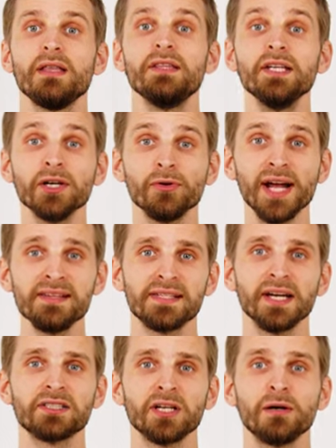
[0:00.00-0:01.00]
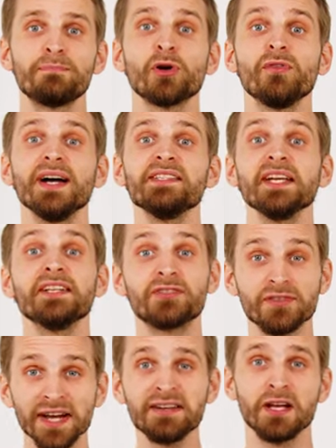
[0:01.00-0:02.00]
The array sector provides a
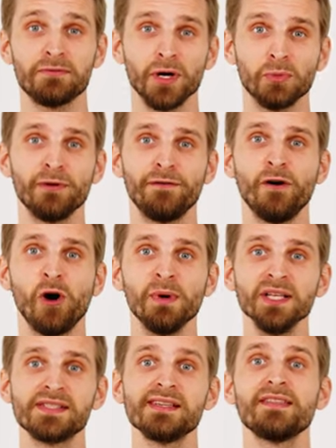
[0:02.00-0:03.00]
great network performance